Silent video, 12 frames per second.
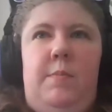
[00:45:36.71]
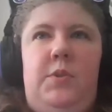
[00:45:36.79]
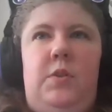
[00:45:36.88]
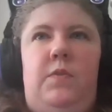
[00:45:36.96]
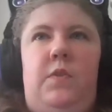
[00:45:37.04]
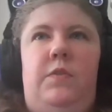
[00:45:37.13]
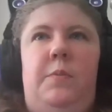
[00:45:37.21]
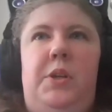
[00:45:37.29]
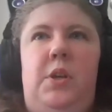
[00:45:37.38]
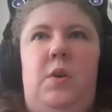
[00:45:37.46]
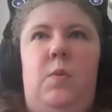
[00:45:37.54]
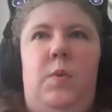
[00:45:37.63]
So if you're
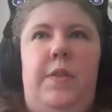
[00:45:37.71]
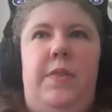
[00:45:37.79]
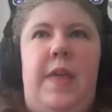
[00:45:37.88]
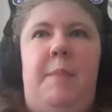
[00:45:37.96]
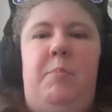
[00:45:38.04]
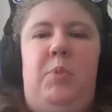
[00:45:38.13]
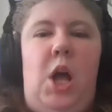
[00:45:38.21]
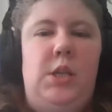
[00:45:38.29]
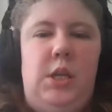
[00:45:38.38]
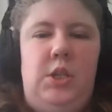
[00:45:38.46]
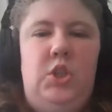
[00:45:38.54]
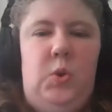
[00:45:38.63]
familiar with that
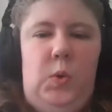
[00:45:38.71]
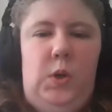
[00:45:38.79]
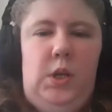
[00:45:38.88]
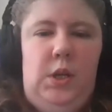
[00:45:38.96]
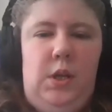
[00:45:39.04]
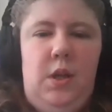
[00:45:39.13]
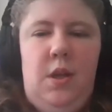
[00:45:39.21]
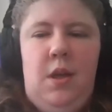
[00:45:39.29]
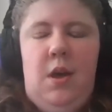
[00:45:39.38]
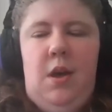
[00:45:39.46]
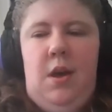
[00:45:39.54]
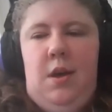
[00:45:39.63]
blogging tool
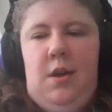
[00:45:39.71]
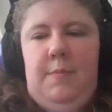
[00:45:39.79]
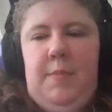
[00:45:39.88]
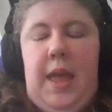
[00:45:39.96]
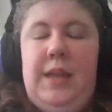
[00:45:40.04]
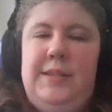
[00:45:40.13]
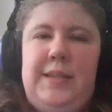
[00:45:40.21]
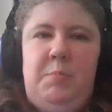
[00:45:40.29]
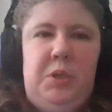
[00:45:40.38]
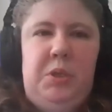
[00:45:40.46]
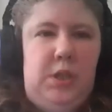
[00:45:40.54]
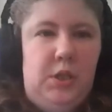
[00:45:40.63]
um, and site
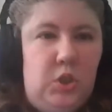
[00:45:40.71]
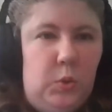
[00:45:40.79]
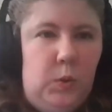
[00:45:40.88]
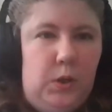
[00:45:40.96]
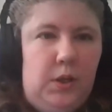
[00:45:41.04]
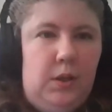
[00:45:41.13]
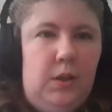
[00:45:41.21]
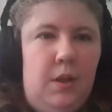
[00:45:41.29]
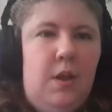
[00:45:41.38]
building tool,